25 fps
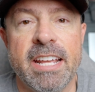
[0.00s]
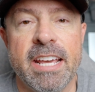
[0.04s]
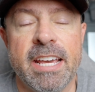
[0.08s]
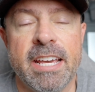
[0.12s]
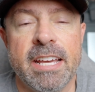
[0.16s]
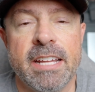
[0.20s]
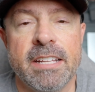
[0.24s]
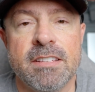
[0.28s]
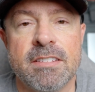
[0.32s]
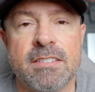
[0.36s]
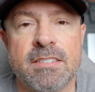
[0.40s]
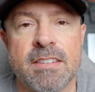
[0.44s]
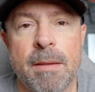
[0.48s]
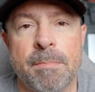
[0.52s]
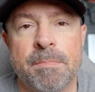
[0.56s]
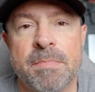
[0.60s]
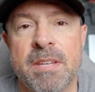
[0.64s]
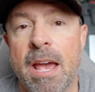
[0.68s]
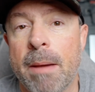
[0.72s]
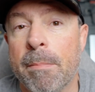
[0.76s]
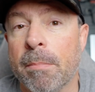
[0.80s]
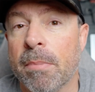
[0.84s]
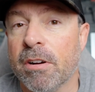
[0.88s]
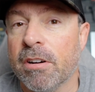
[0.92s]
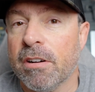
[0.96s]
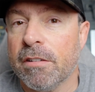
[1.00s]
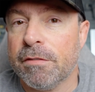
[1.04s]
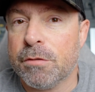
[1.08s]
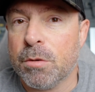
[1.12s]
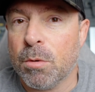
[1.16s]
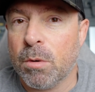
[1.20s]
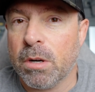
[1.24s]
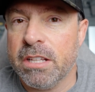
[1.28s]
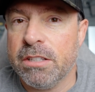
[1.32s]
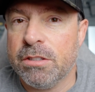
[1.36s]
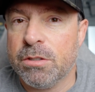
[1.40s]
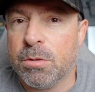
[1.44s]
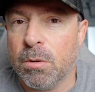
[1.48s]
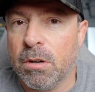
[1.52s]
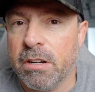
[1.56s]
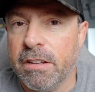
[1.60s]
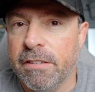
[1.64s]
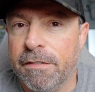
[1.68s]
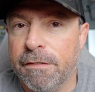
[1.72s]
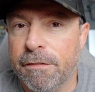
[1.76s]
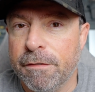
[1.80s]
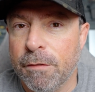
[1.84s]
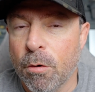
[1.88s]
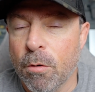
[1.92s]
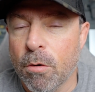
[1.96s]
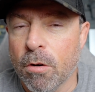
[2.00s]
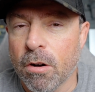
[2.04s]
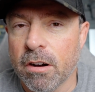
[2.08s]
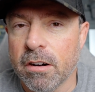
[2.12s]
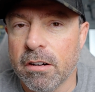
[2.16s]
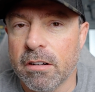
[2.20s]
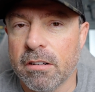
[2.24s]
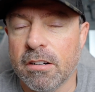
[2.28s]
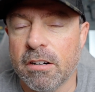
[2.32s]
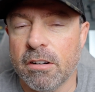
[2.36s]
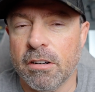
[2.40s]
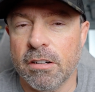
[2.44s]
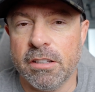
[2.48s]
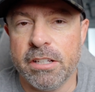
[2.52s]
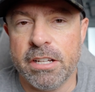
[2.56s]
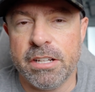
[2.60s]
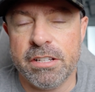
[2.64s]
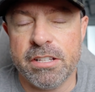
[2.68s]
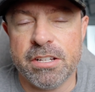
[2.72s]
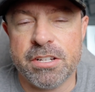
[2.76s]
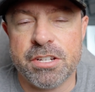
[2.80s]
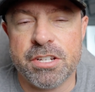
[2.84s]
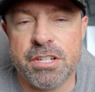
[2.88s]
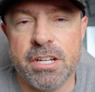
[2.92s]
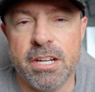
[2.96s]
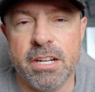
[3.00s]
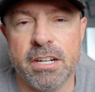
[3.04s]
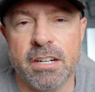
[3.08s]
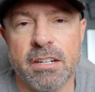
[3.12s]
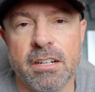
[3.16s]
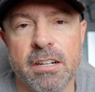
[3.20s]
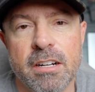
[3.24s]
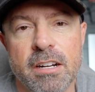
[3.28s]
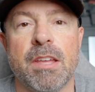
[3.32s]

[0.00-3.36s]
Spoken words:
in September of 2024, earlier this year,